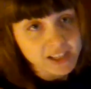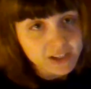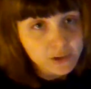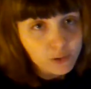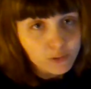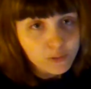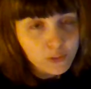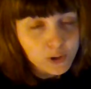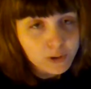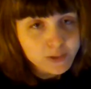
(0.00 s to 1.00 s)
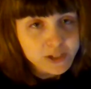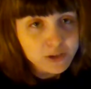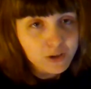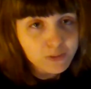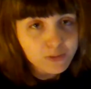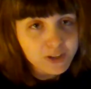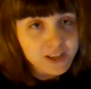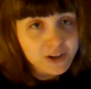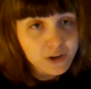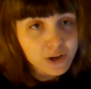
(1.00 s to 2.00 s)
the Google form so that hopefully
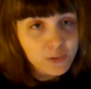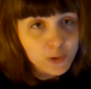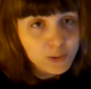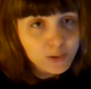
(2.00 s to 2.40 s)
there are no more